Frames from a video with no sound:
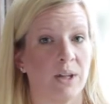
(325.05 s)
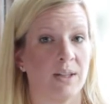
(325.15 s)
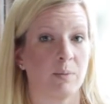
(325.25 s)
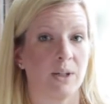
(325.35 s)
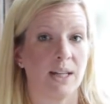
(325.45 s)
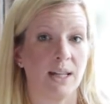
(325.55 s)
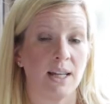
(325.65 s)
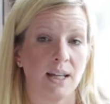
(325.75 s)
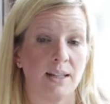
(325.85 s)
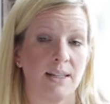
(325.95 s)
because when
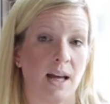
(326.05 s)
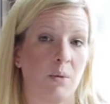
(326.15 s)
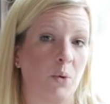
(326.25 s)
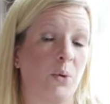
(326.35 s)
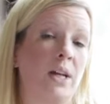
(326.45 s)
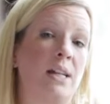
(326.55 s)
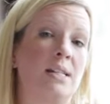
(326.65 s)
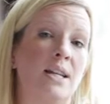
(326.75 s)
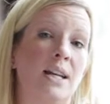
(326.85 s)
he hits that point,